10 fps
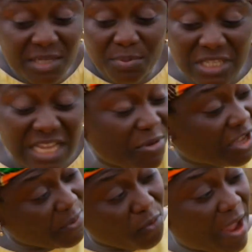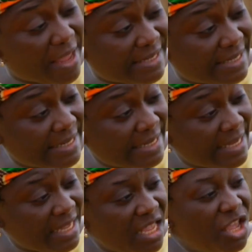is because I've been keeping quiet.
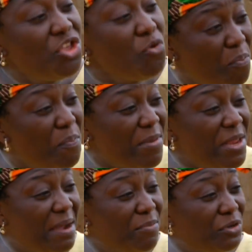You will pay me that